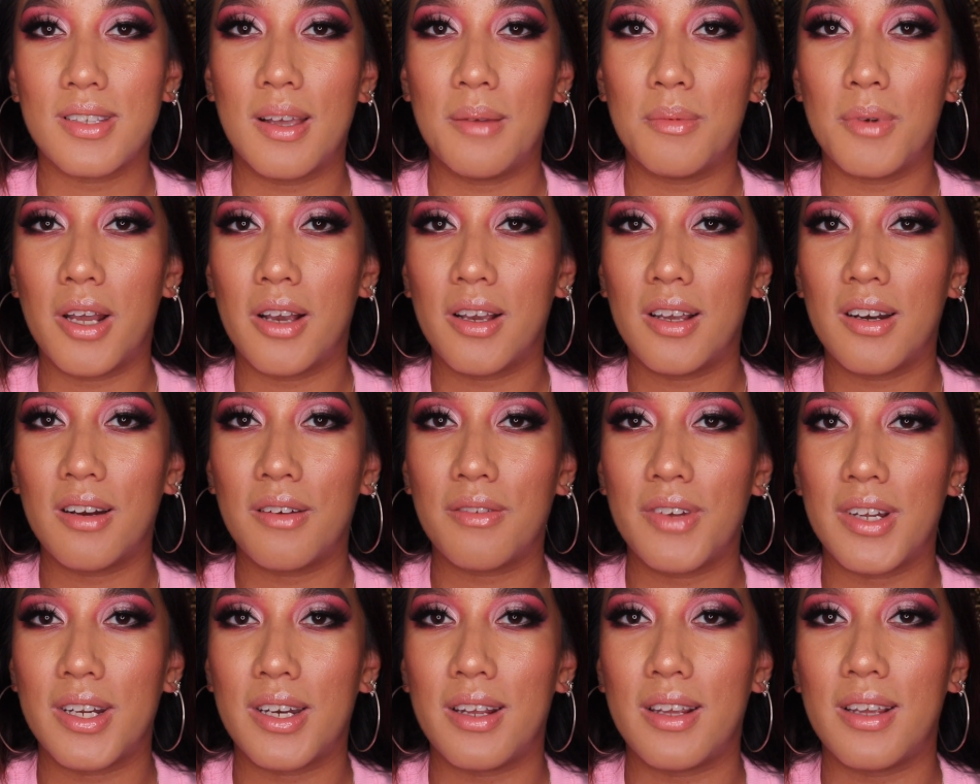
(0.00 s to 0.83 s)
I'm not gonna
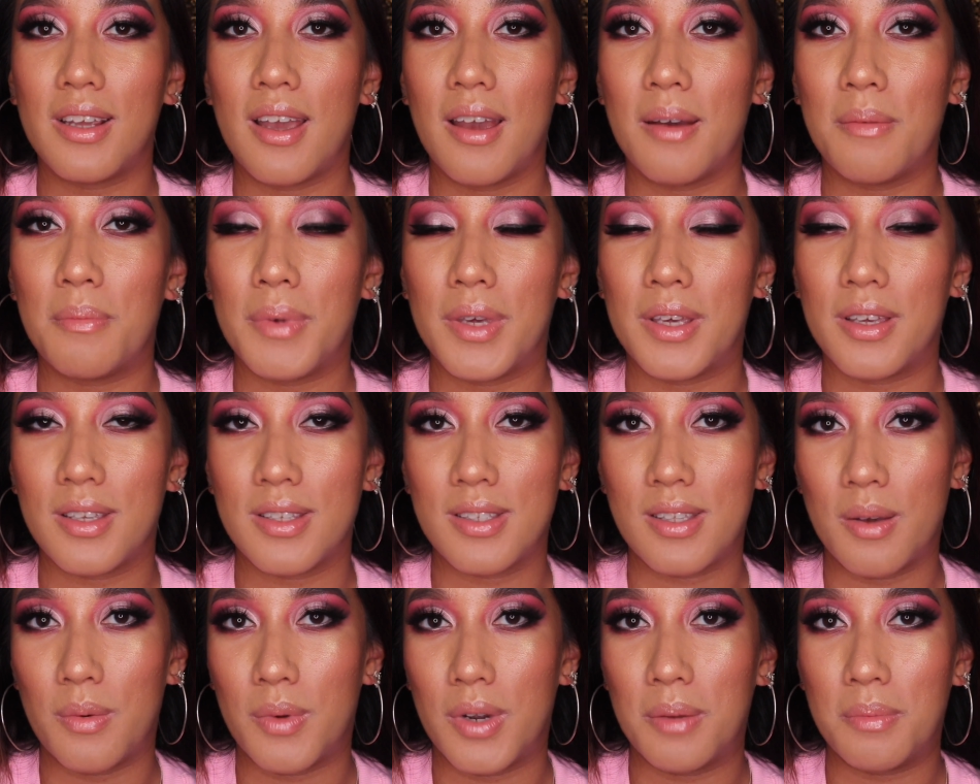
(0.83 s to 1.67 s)
read it yet because
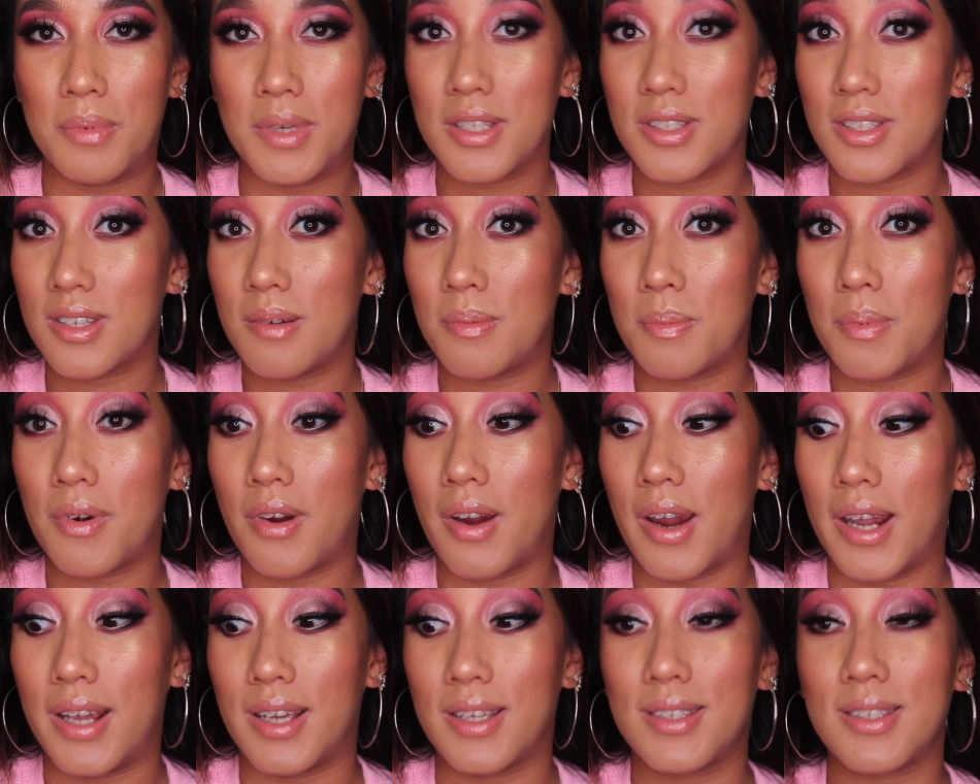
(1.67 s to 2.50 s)
I want to be
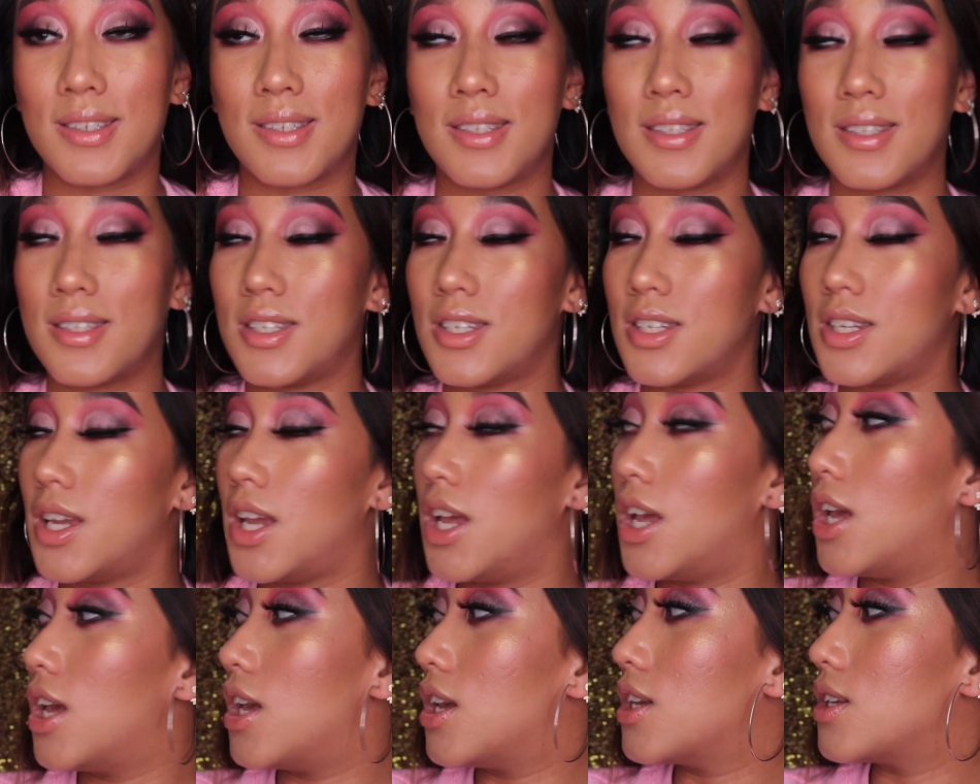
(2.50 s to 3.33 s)
surprised.
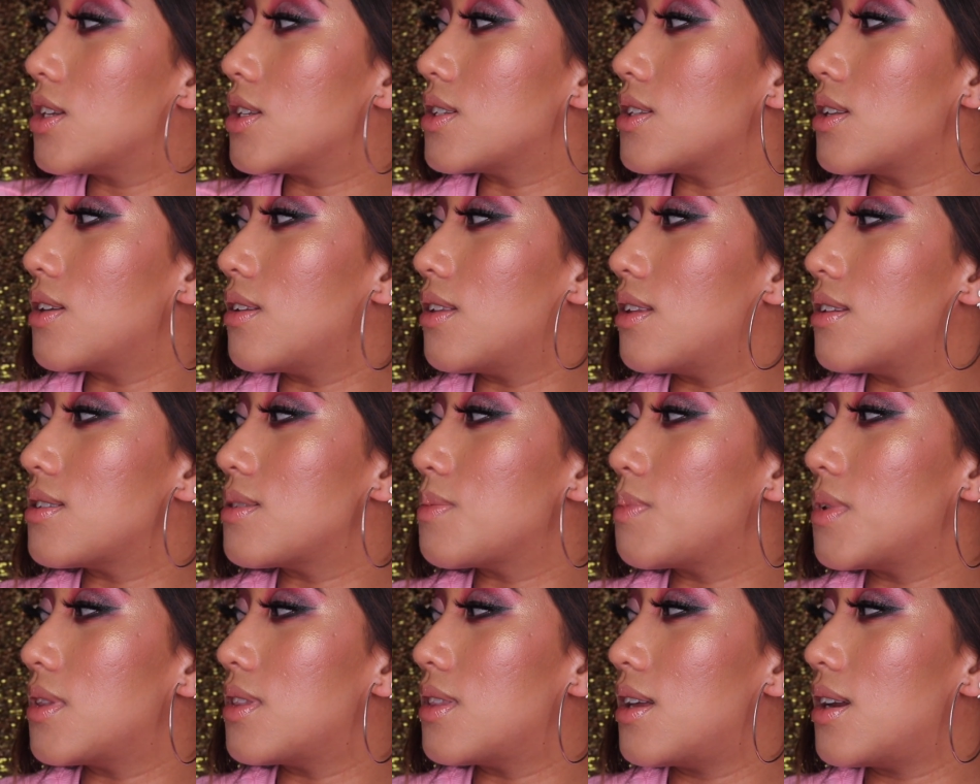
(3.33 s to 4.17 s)
So let's
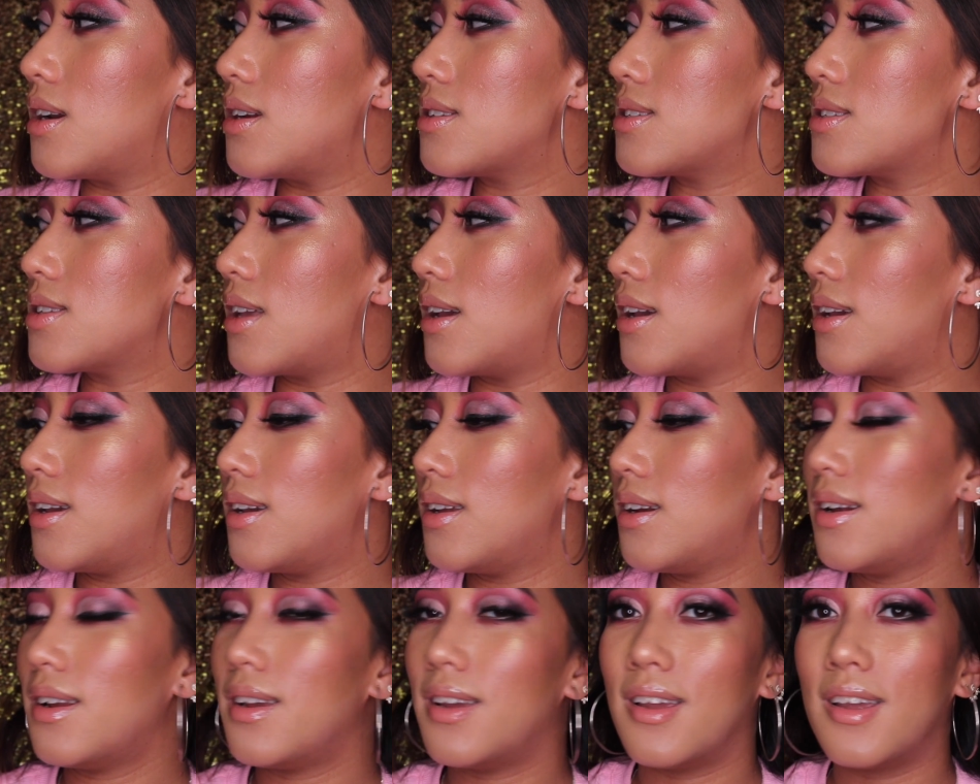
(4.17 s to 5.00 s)
put that
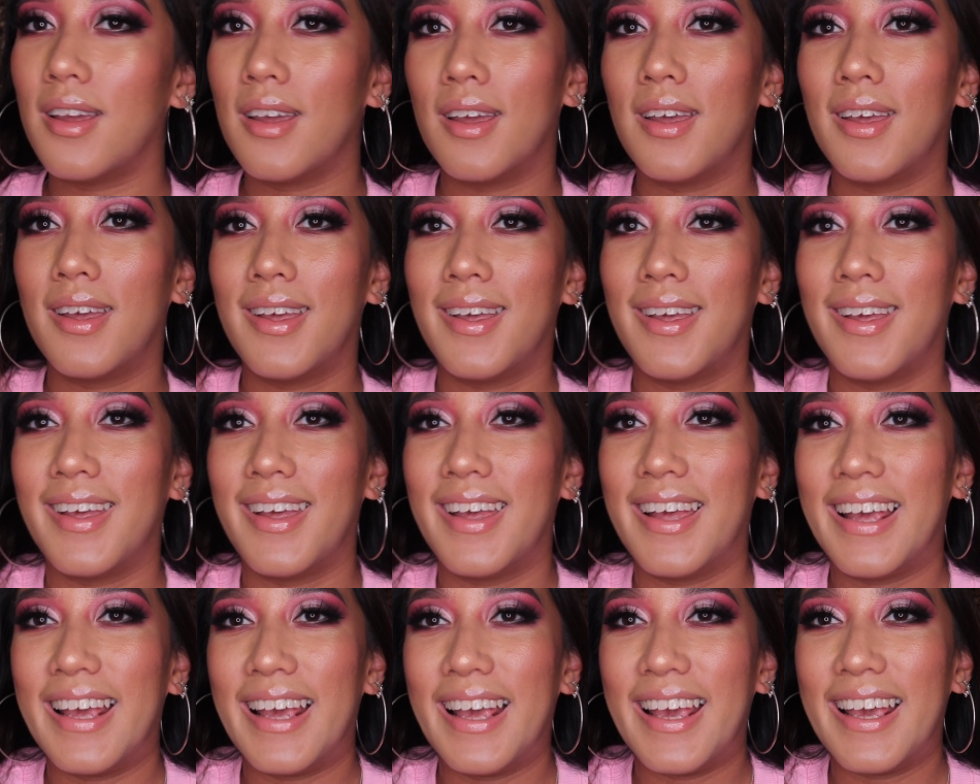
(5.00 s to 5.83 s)
aside
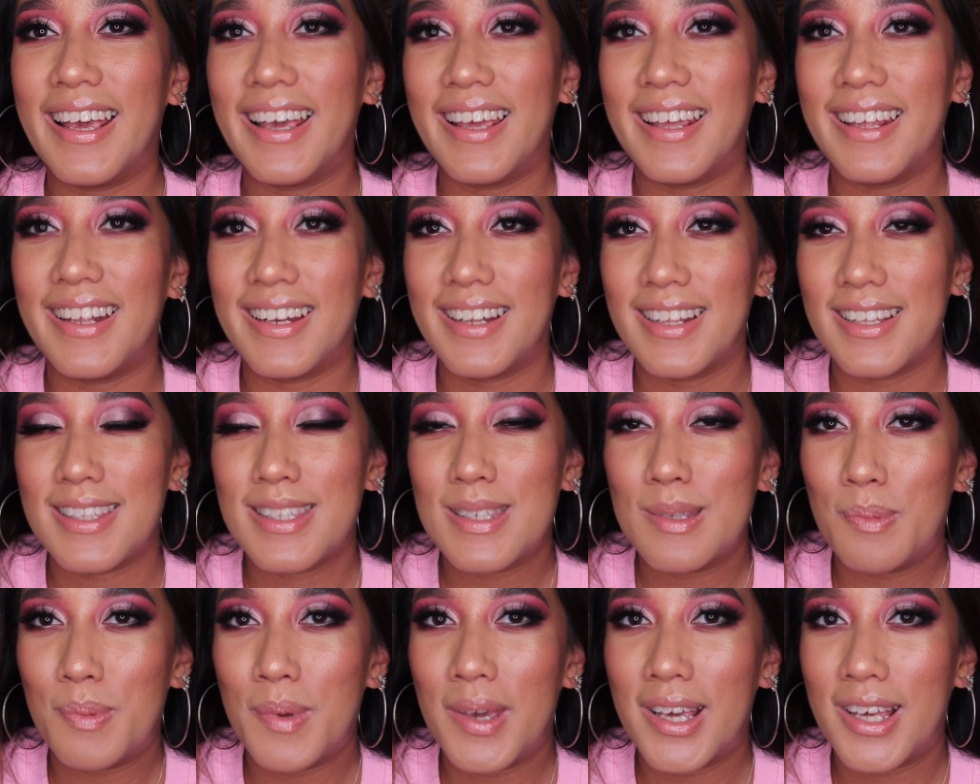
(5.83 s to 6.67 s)
and
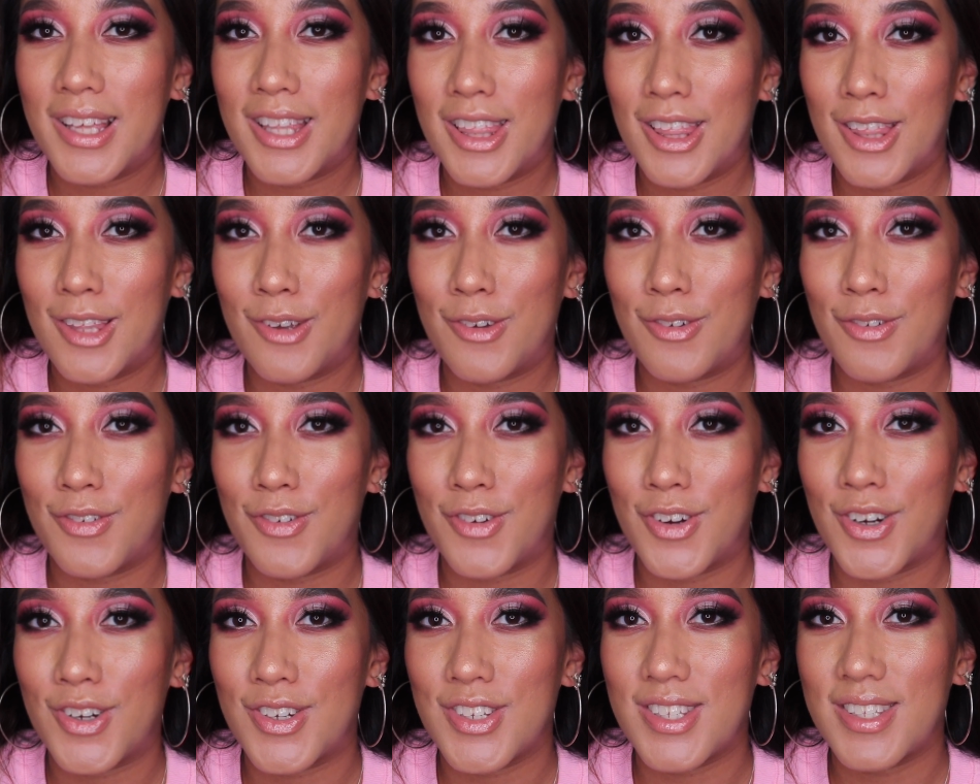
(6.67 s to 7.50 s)
let's pick the
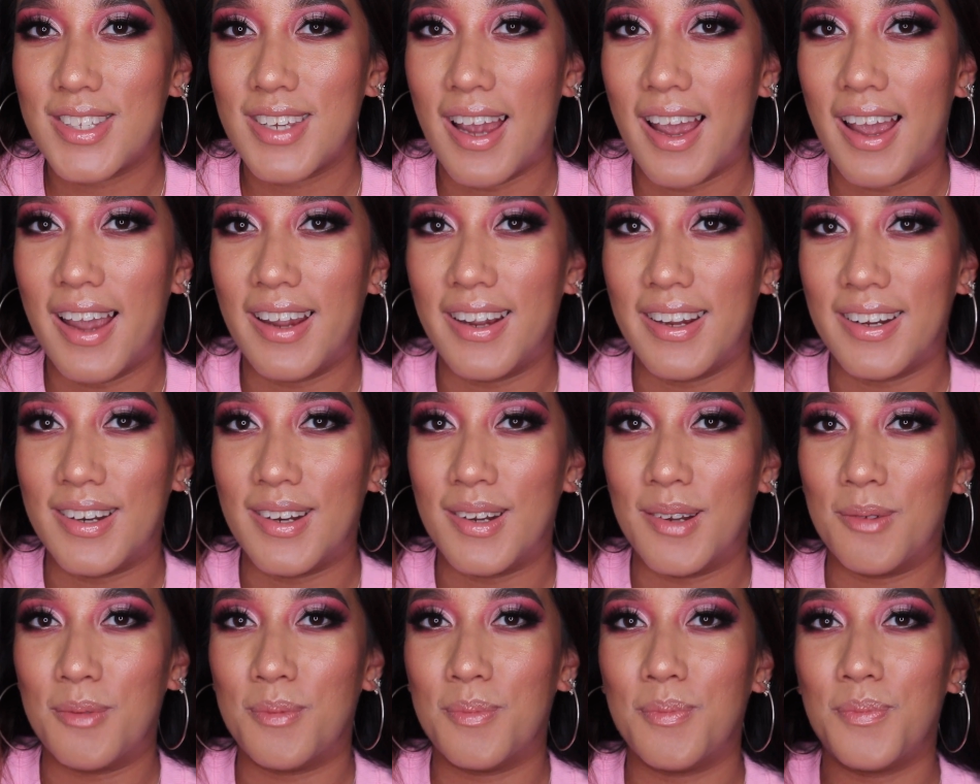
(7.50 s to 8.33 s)
first
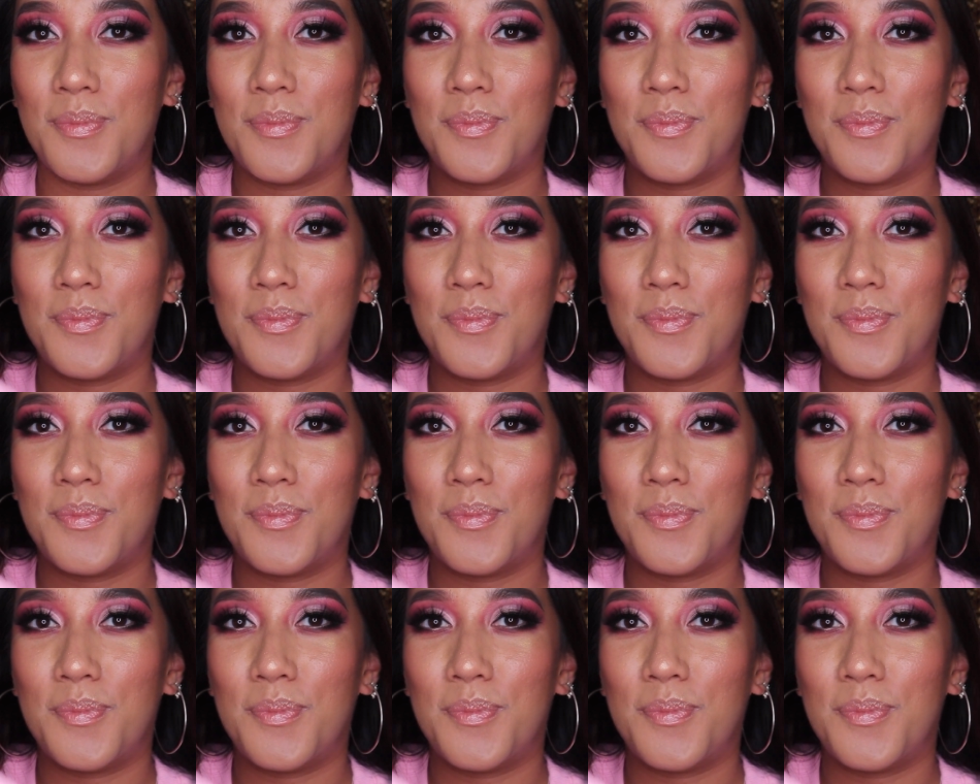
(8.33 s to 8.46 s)
item.